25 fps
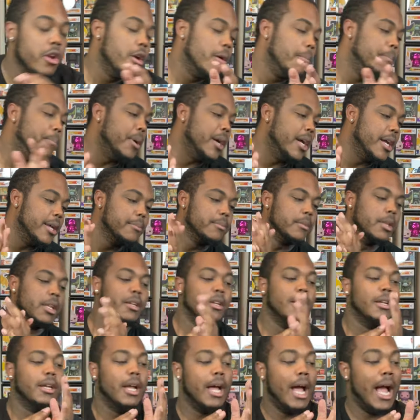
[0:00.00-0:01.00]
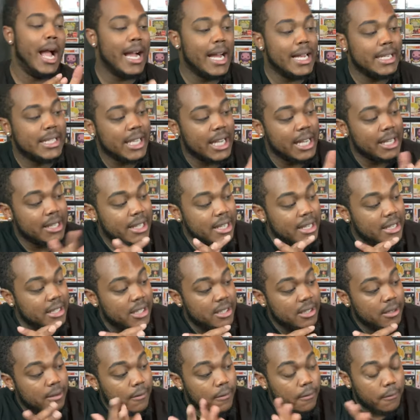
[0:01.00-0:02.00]
But like I say,
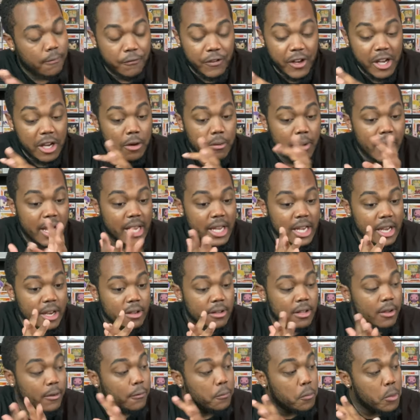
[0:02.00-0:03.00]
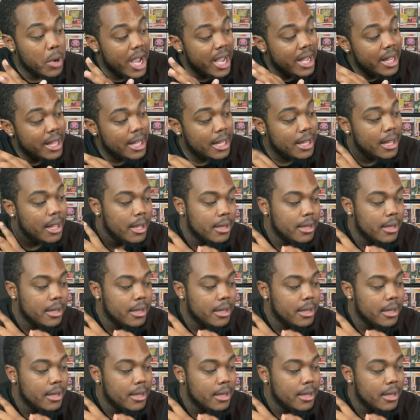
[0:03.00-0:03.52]
this figure right here, the way,